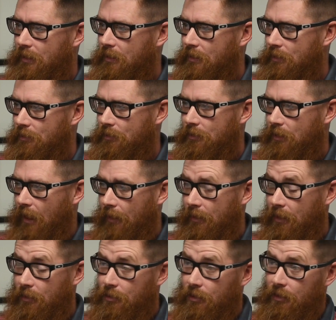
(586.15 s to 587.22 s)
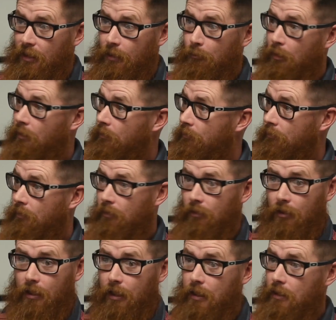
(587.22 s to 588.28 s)
and then I think she came on
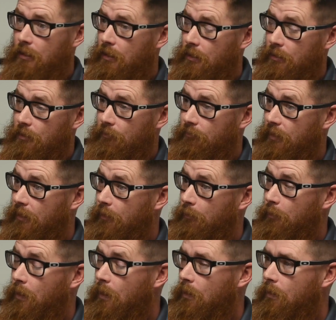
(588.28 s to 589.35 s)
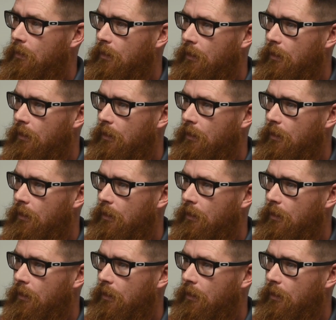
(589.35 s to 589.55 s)
late and did very well.